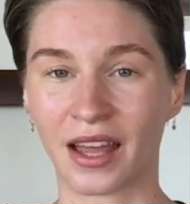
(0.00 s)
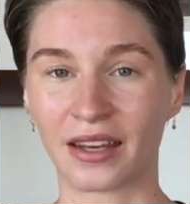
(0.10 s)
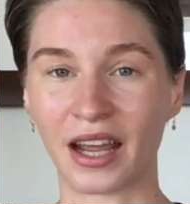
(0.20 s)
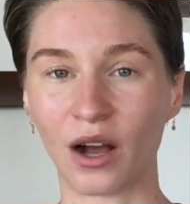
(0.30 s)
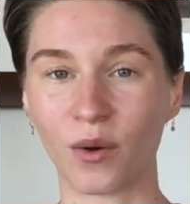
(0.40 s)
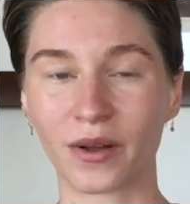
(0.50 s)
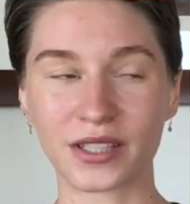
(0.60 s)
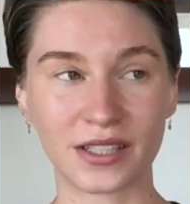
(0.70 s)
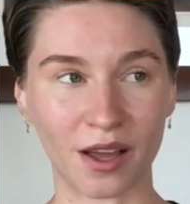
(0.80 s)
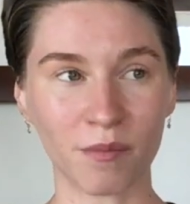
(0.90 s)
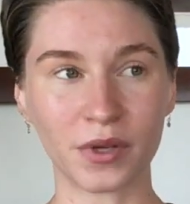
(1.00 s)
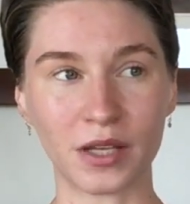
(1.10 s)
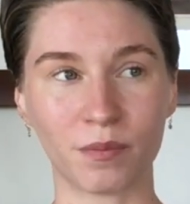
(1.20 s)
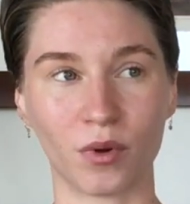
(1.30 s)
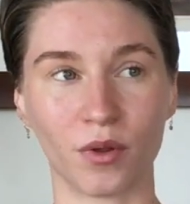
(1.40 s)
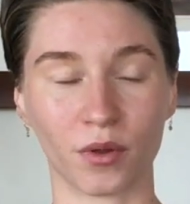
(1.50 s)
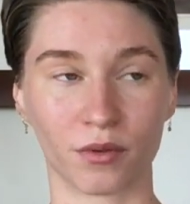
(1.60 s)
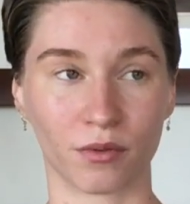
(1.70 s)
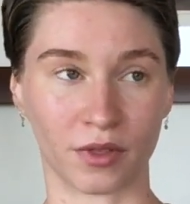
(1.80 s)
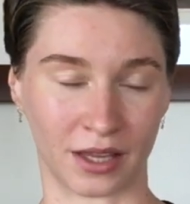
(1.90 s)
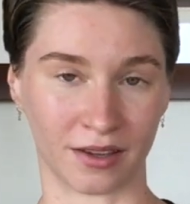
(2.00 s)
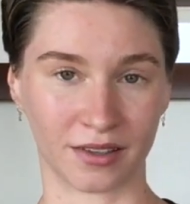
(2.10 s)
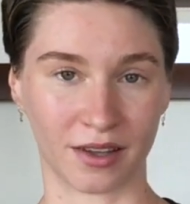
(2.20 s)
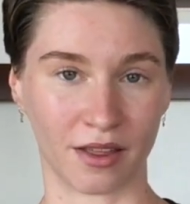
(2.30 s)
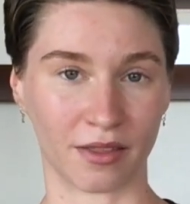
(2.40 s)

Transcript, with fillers: Now, some people think